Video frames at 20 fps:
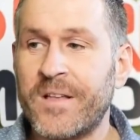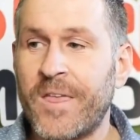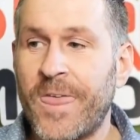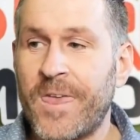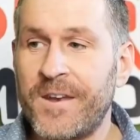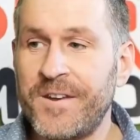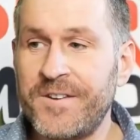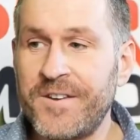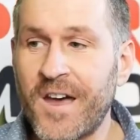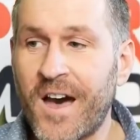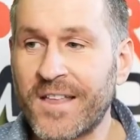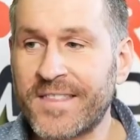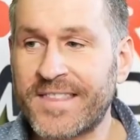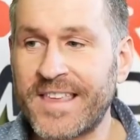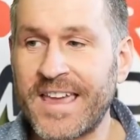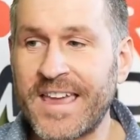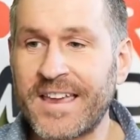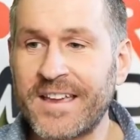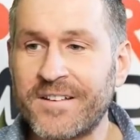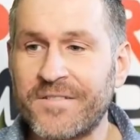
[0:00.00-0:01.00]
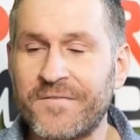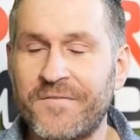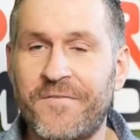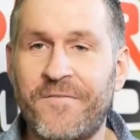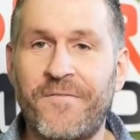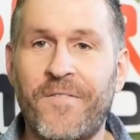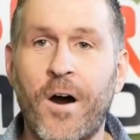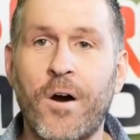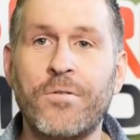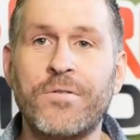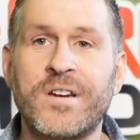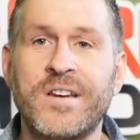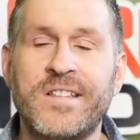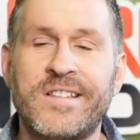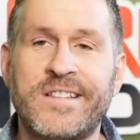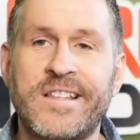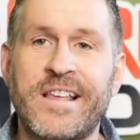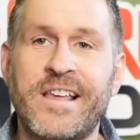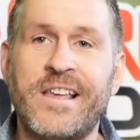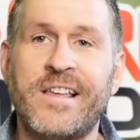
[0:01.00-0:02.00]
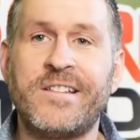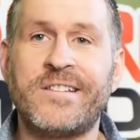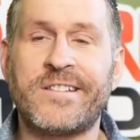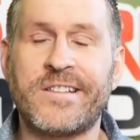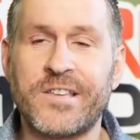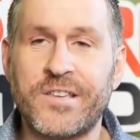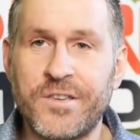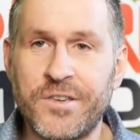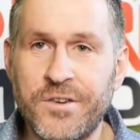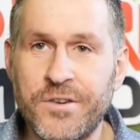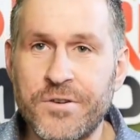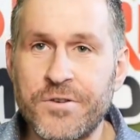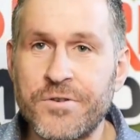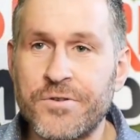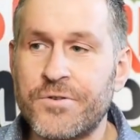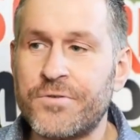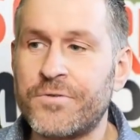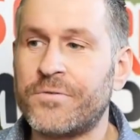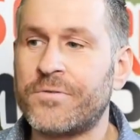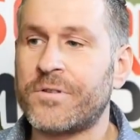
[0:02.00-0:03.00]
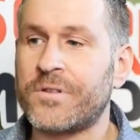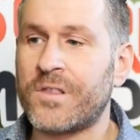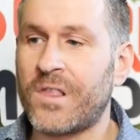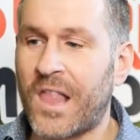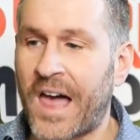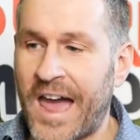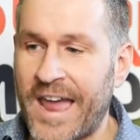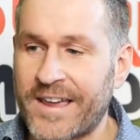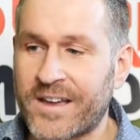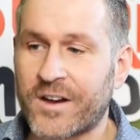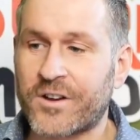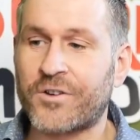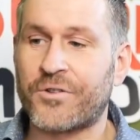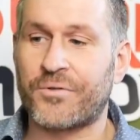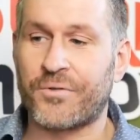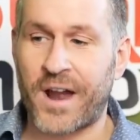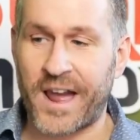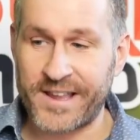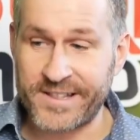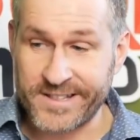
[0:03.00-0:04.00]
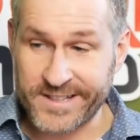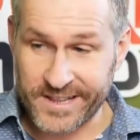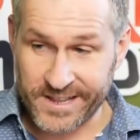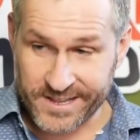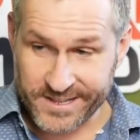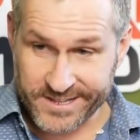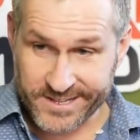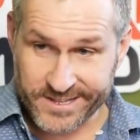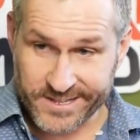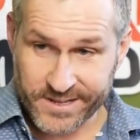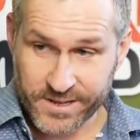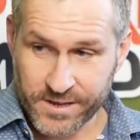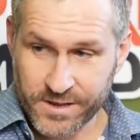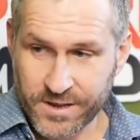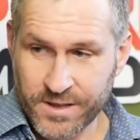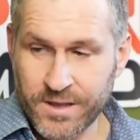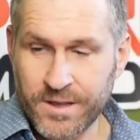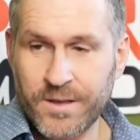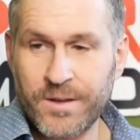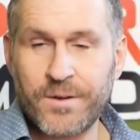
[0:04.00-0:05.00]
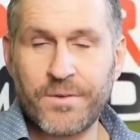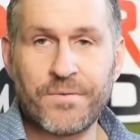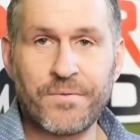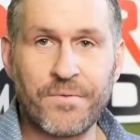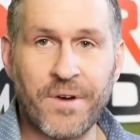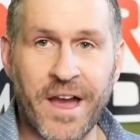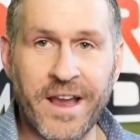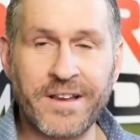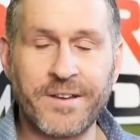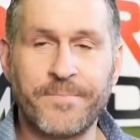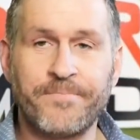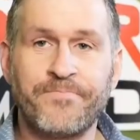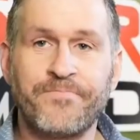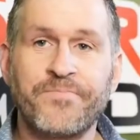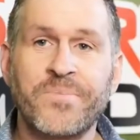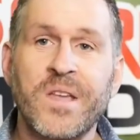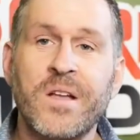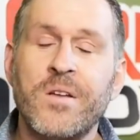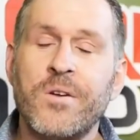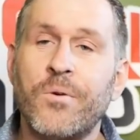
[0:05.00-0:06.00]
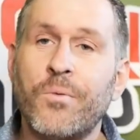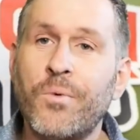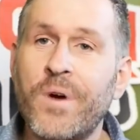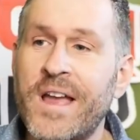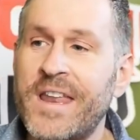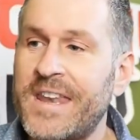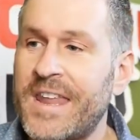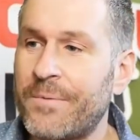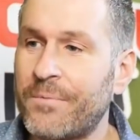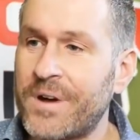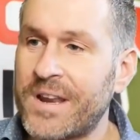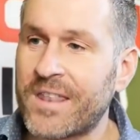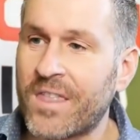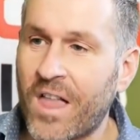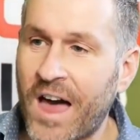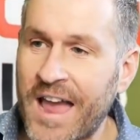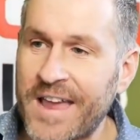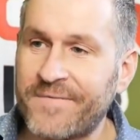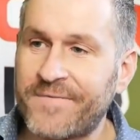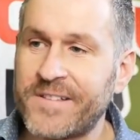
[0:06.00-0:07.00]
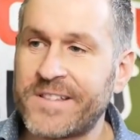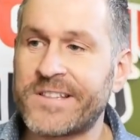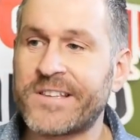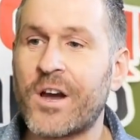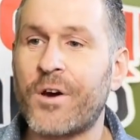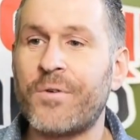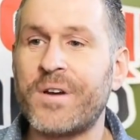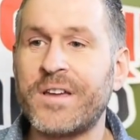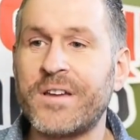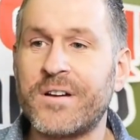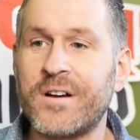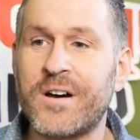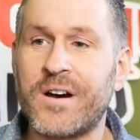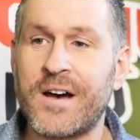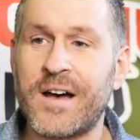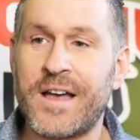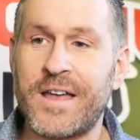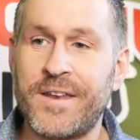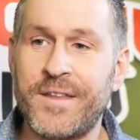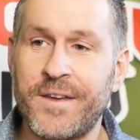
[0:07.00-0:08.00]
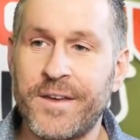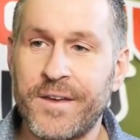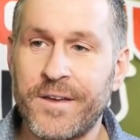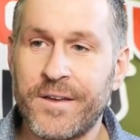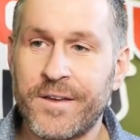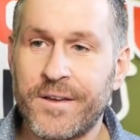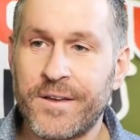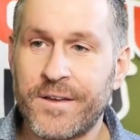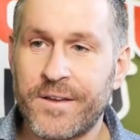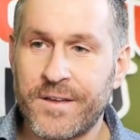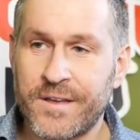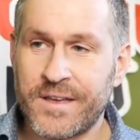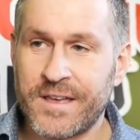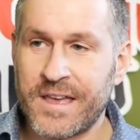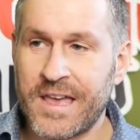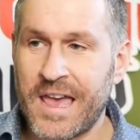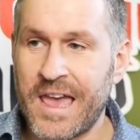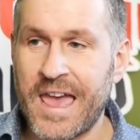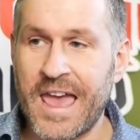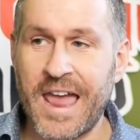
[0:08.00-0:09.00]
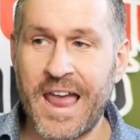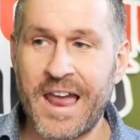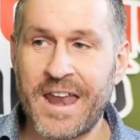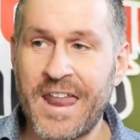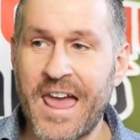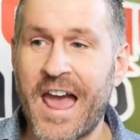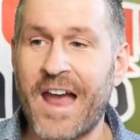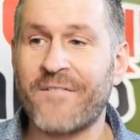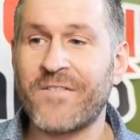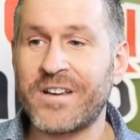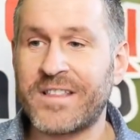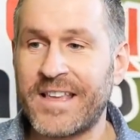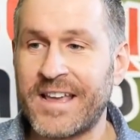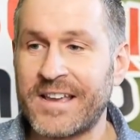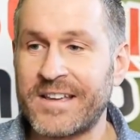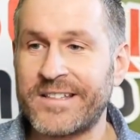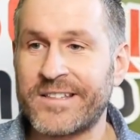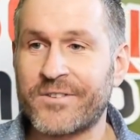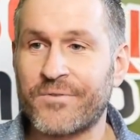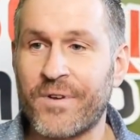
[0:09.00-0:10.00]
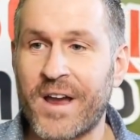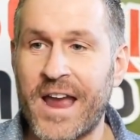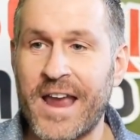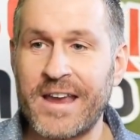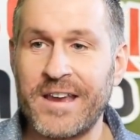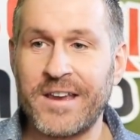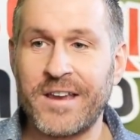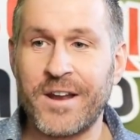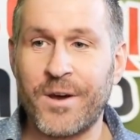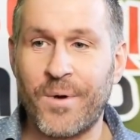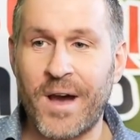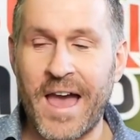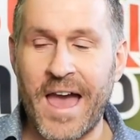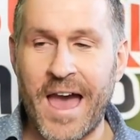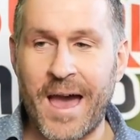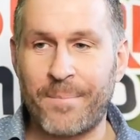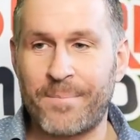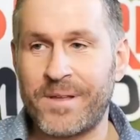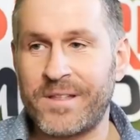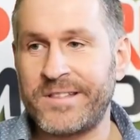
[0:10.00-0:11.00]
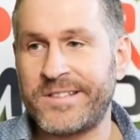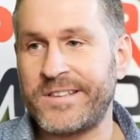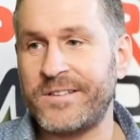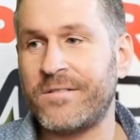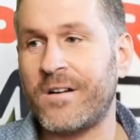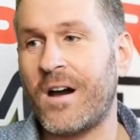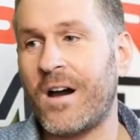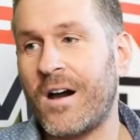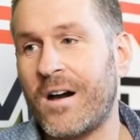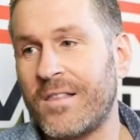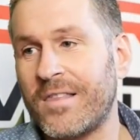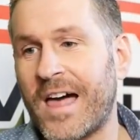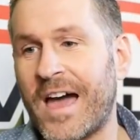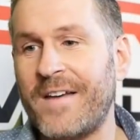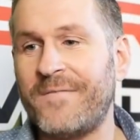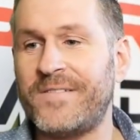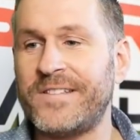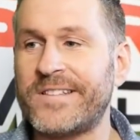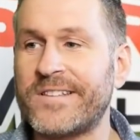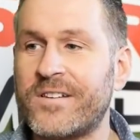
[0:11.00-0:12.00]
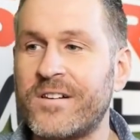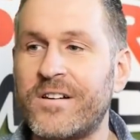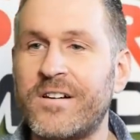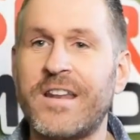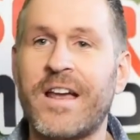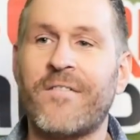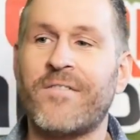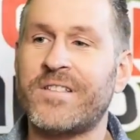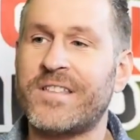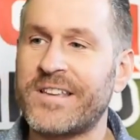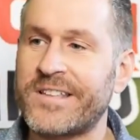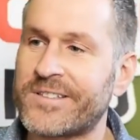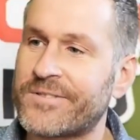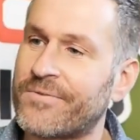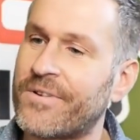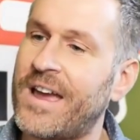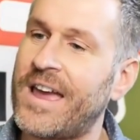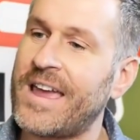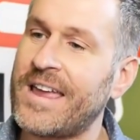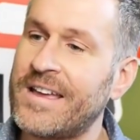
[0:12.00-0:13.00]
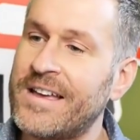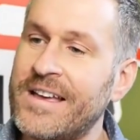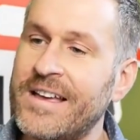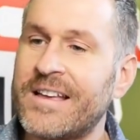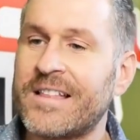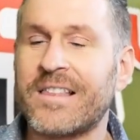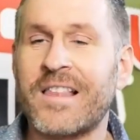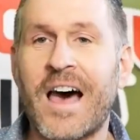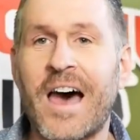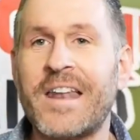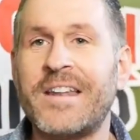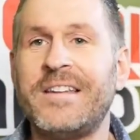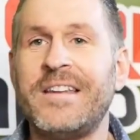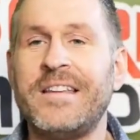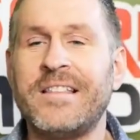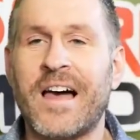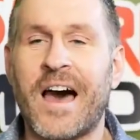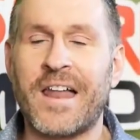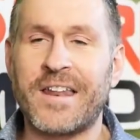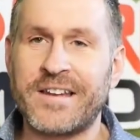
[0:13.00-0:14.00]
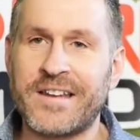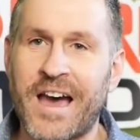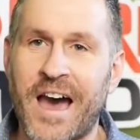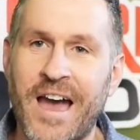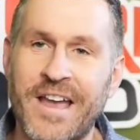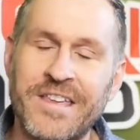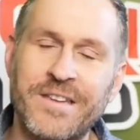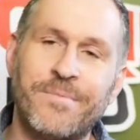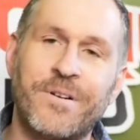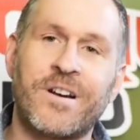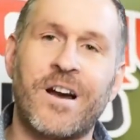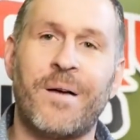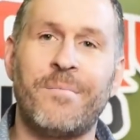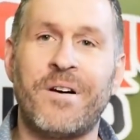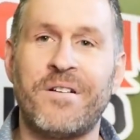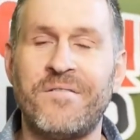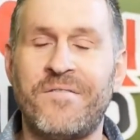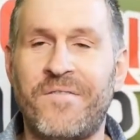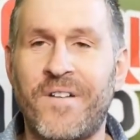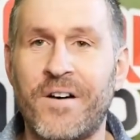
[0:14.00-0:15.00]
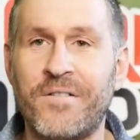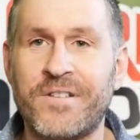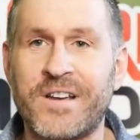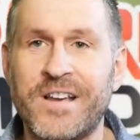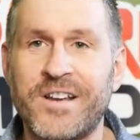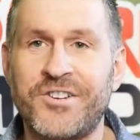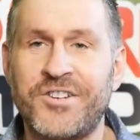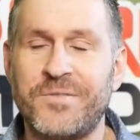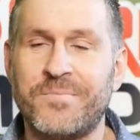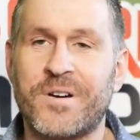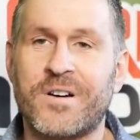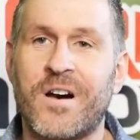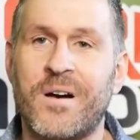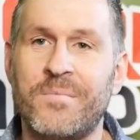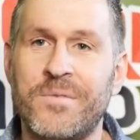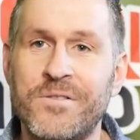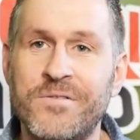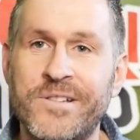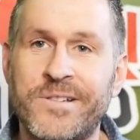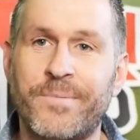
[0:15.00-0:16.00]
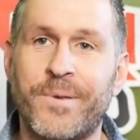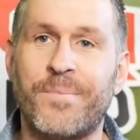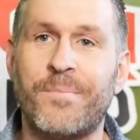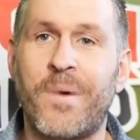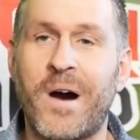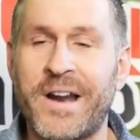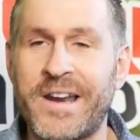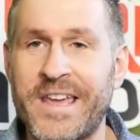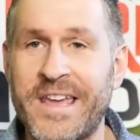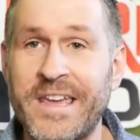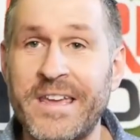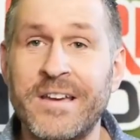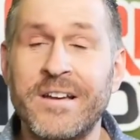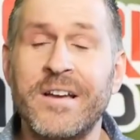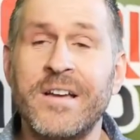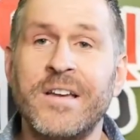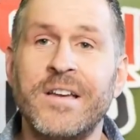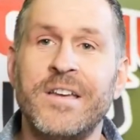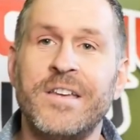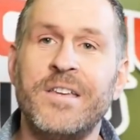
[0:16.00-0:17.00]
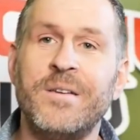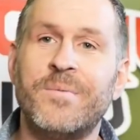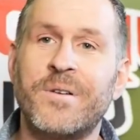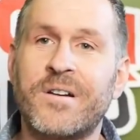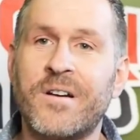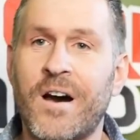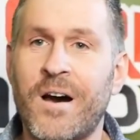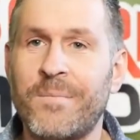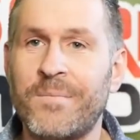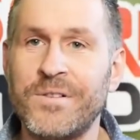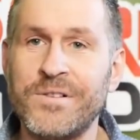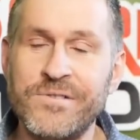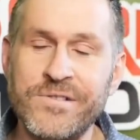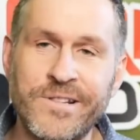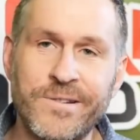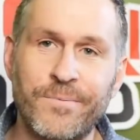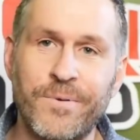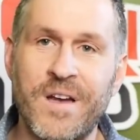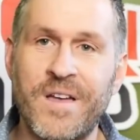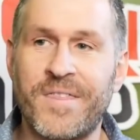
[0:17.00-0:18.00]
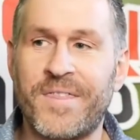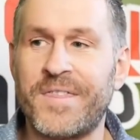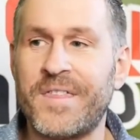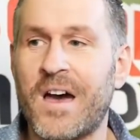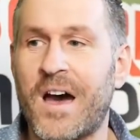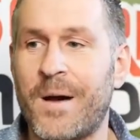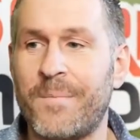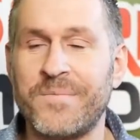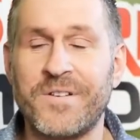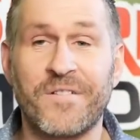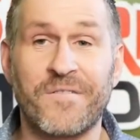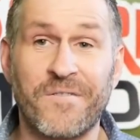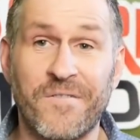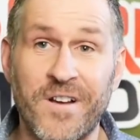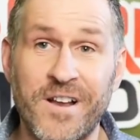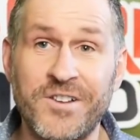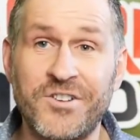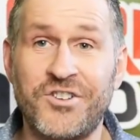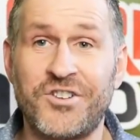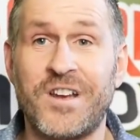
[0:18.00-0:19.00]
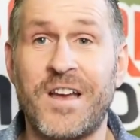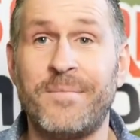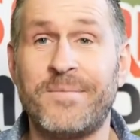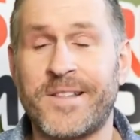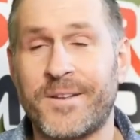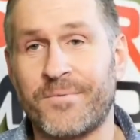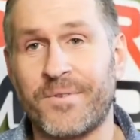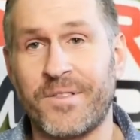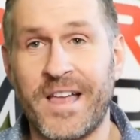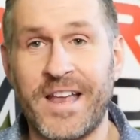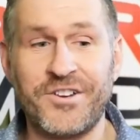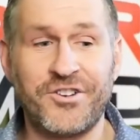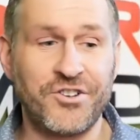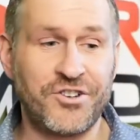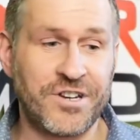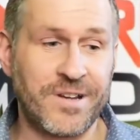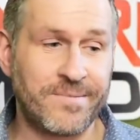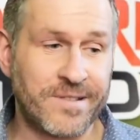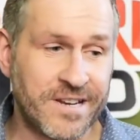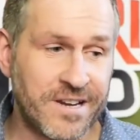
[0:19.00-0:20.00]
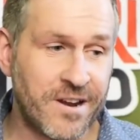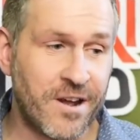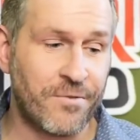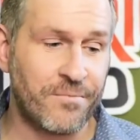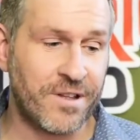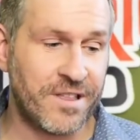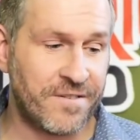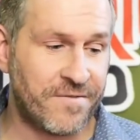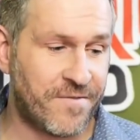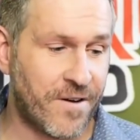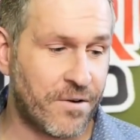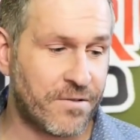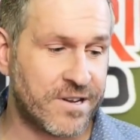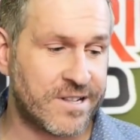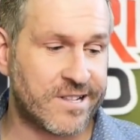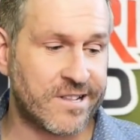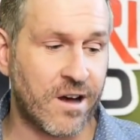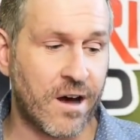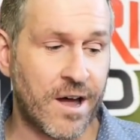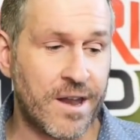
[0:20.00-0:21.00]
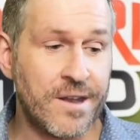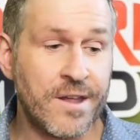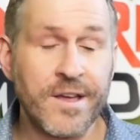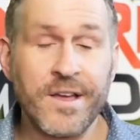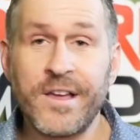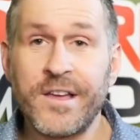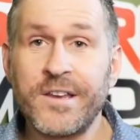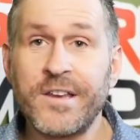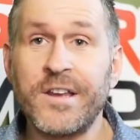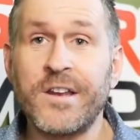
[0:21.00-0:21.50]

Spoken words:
nothing focuses you like a crisis, right? When life is going good and everything is great, you know what happens? You go, oh, life is good. Everything's great. La-da-dee, la-da-da. You become unfocused. You become loose with money. You become loose with your friendships and relationships, and you don't really focus on, you